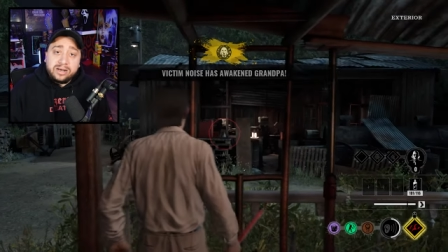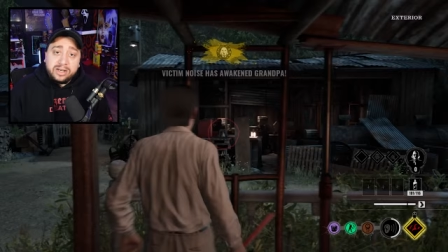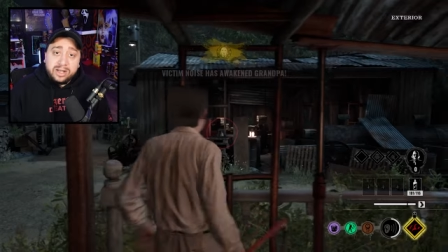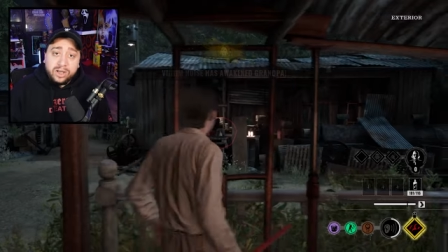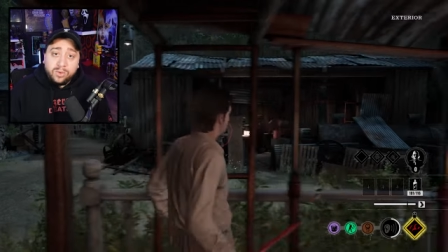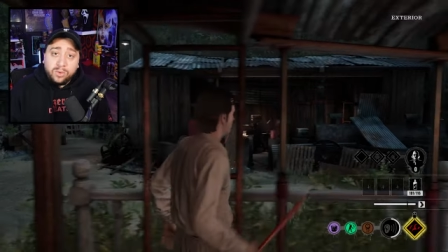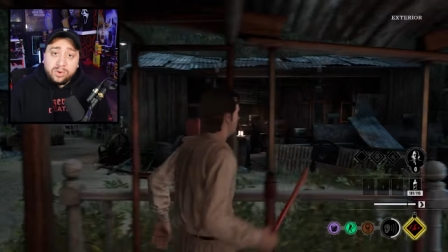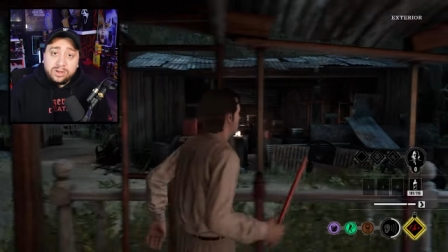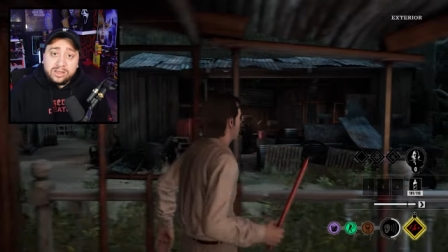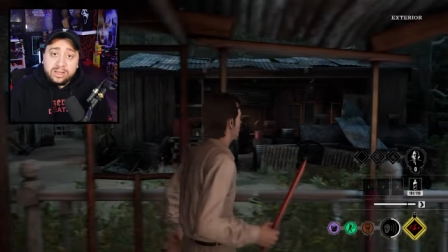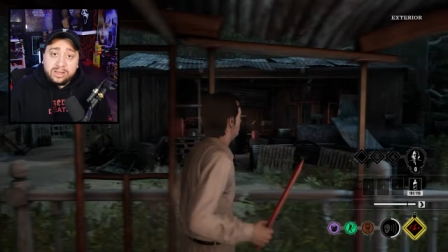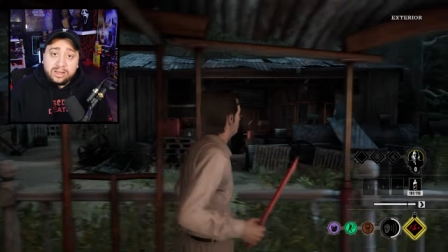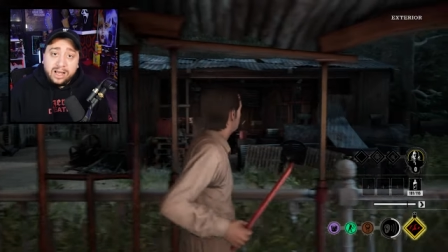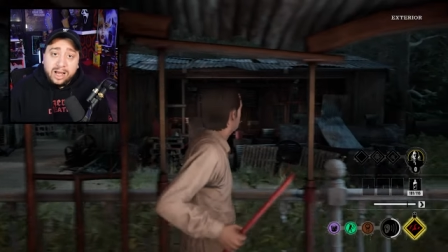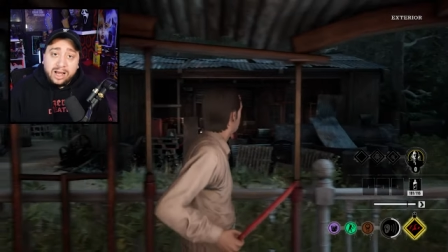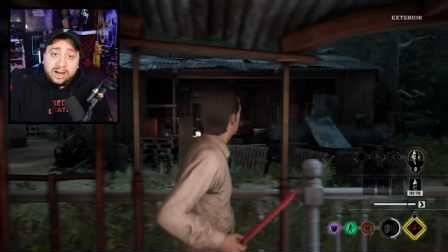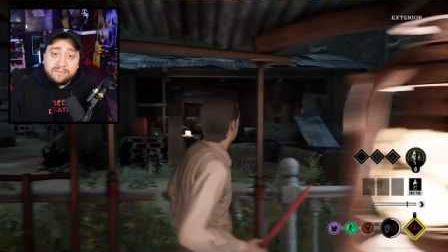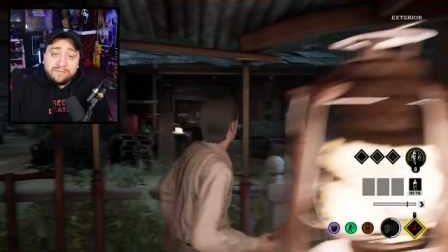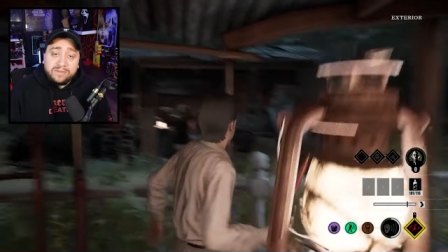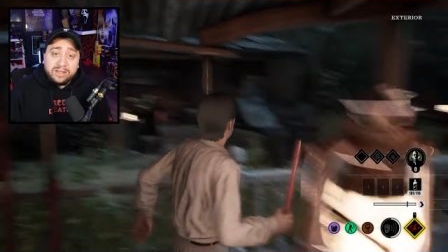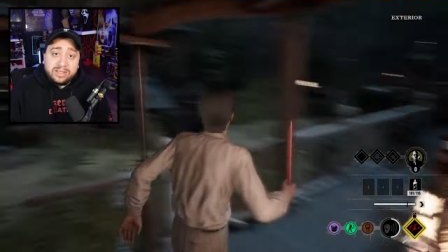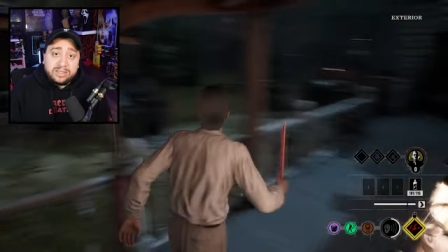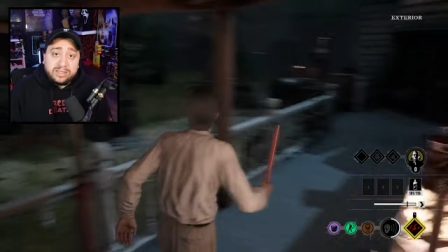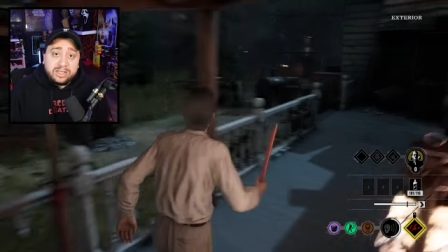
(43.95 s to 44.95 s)
deal with a
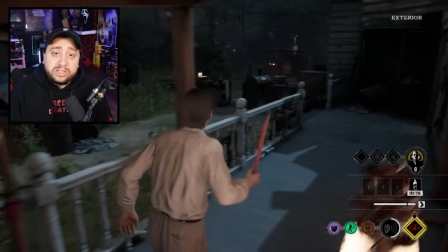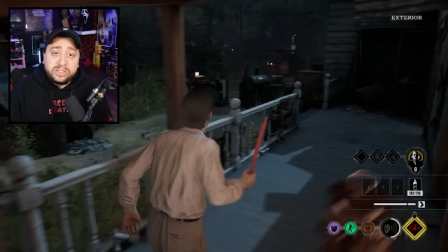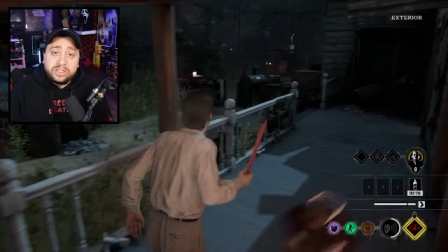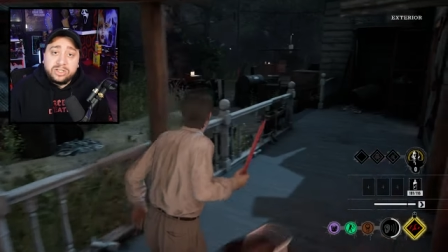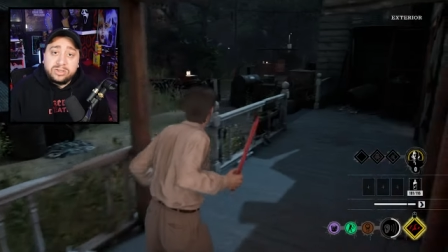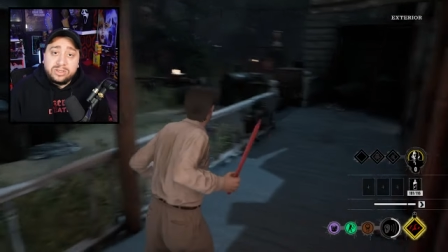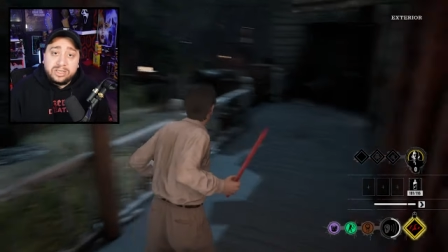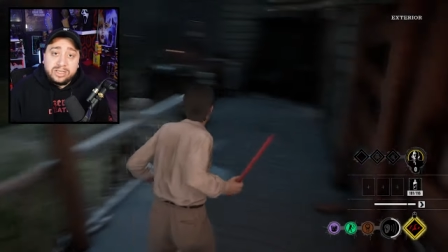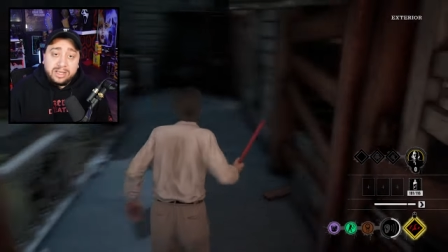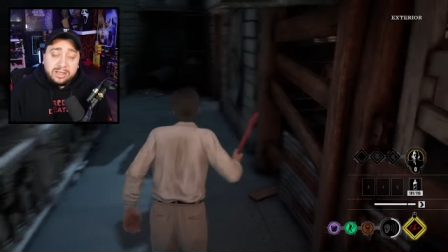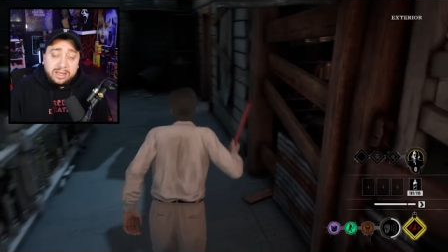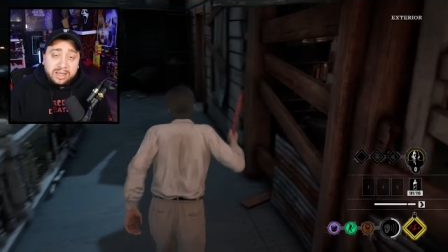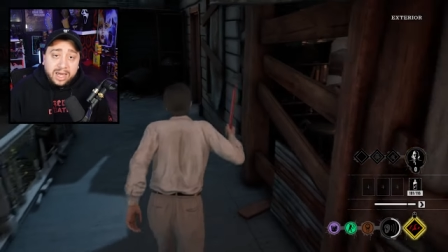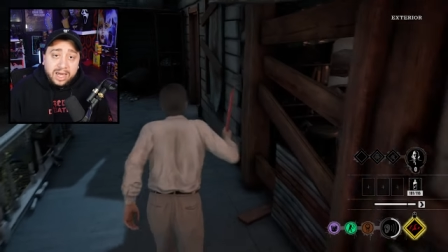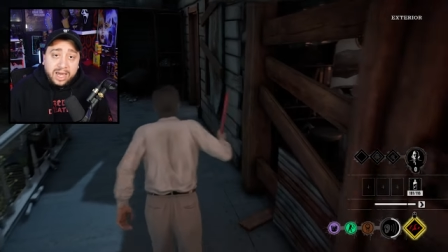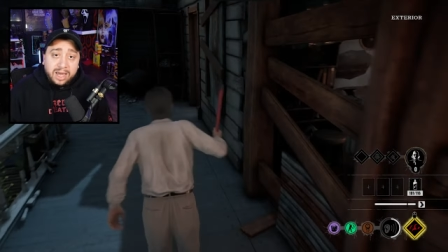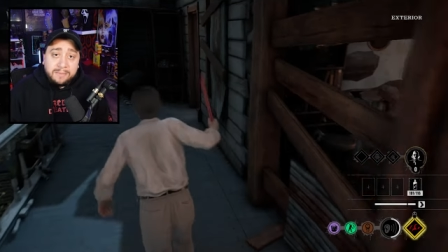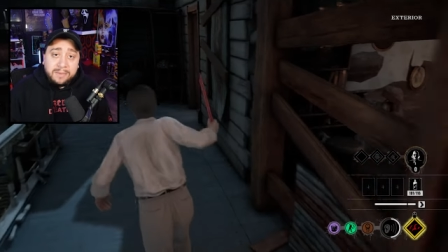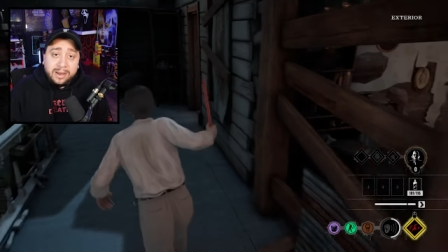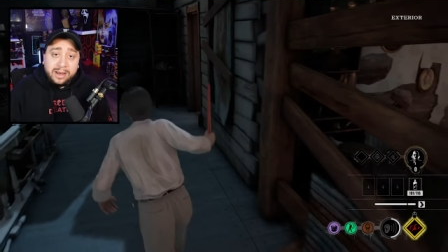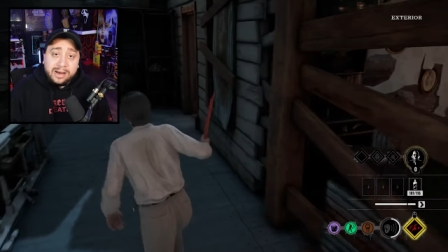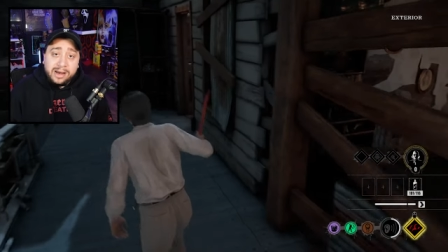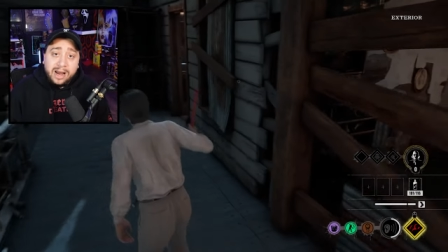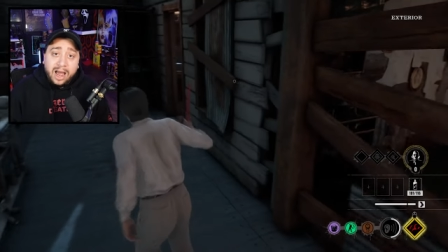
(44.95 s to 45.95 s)
lot of these issues in the
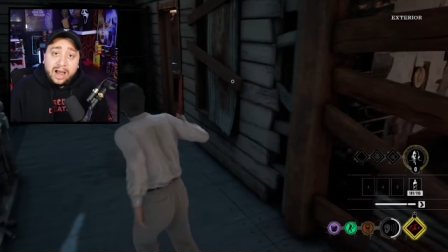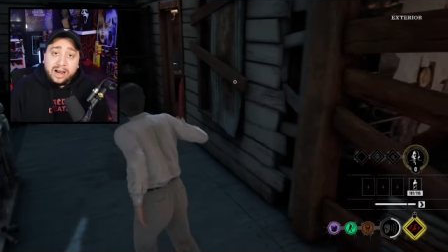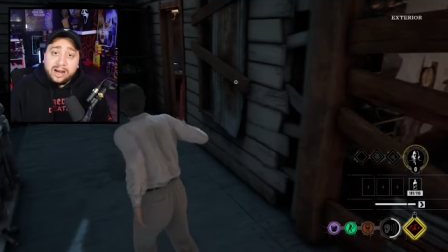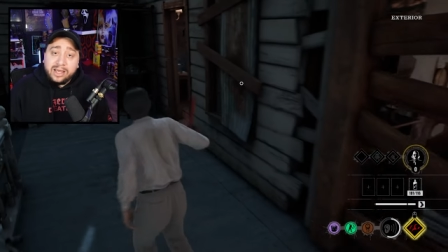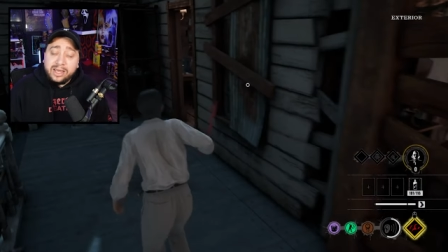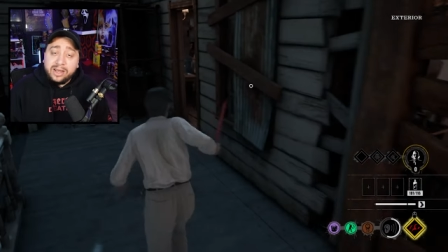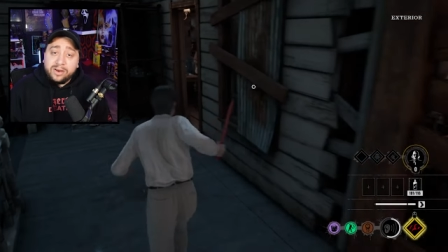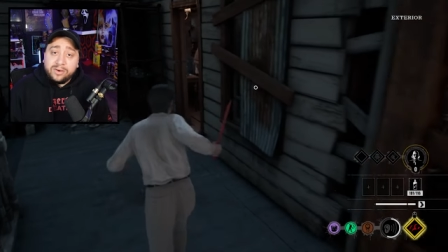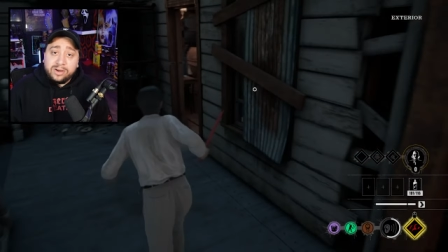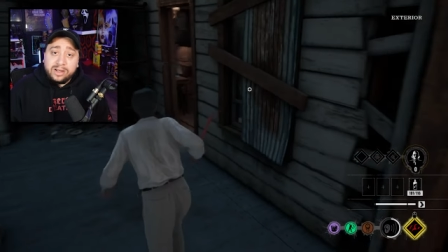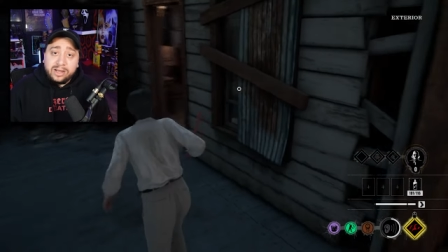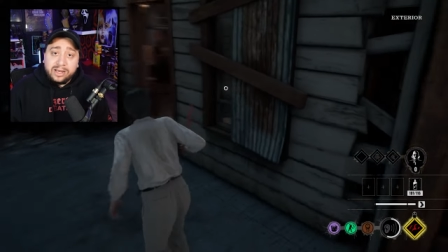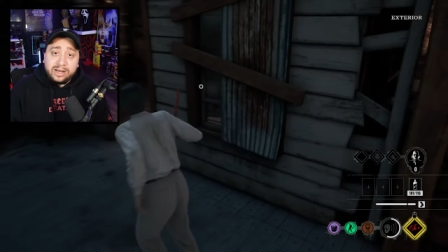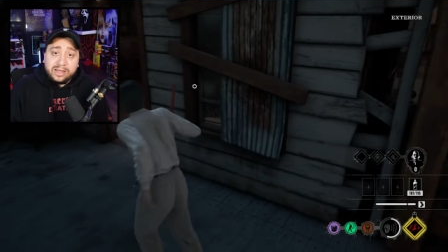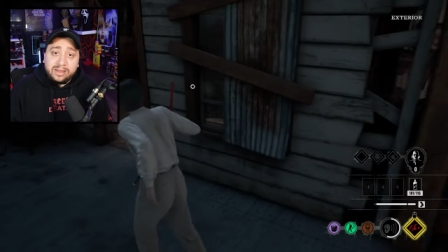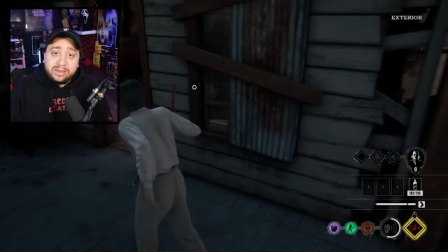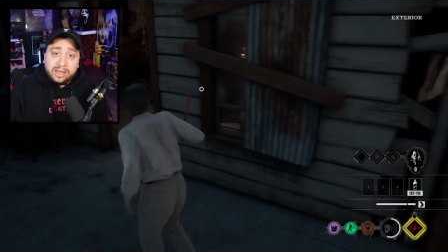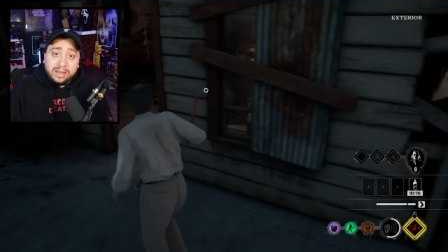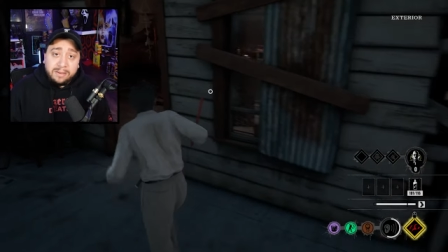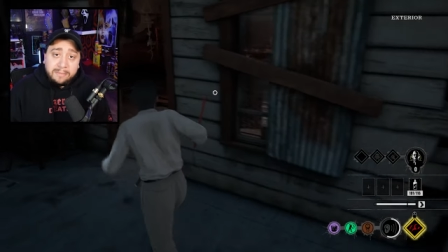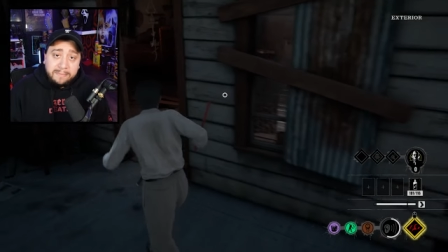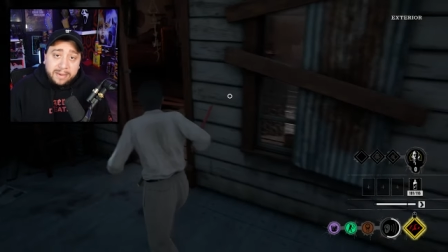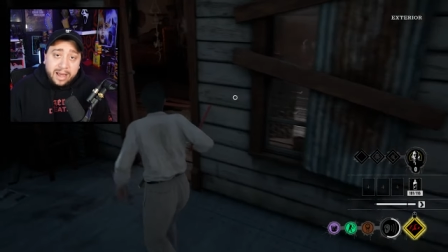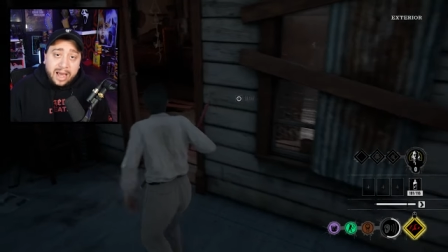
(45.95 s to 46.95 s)
game and not hearing
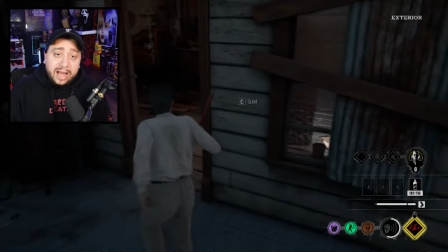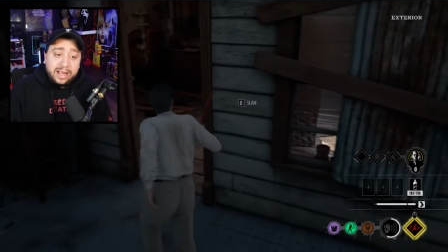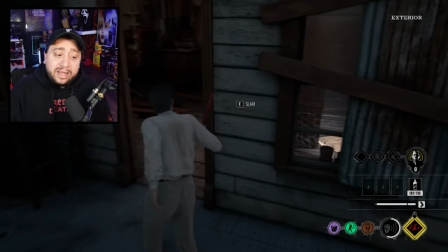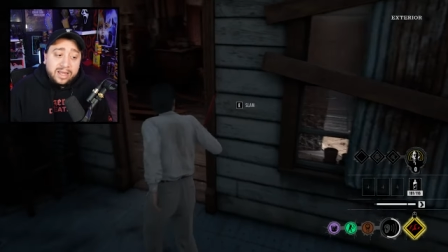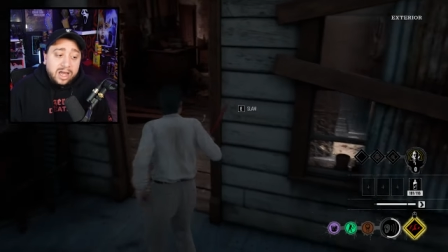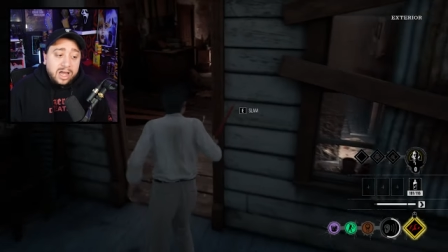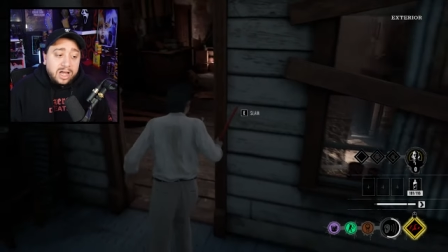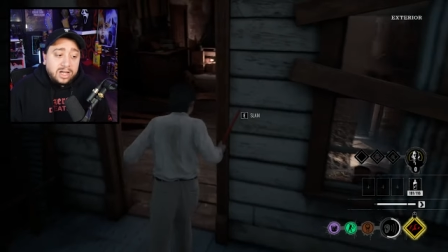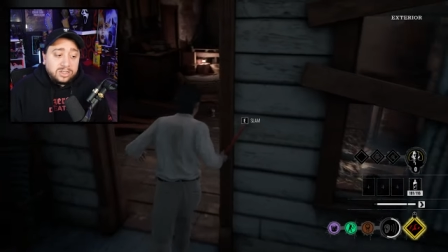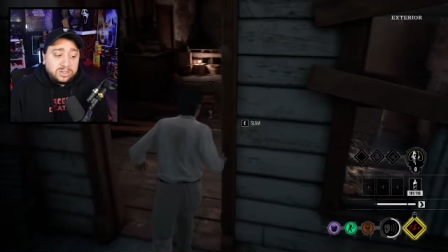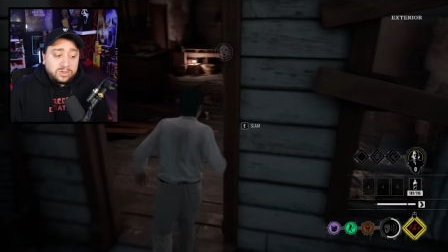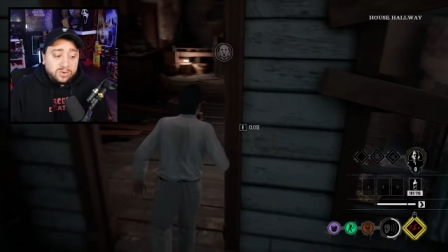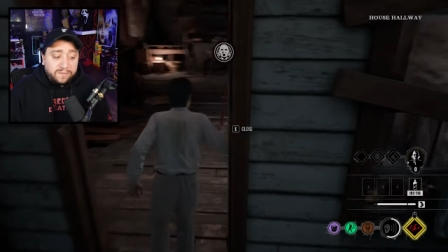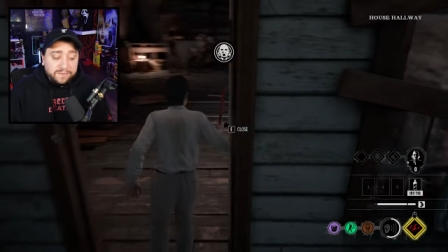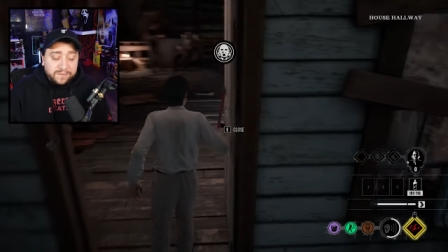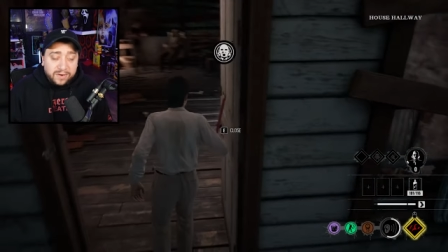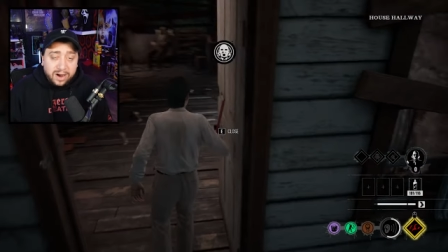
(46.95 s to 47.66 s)
anything back. So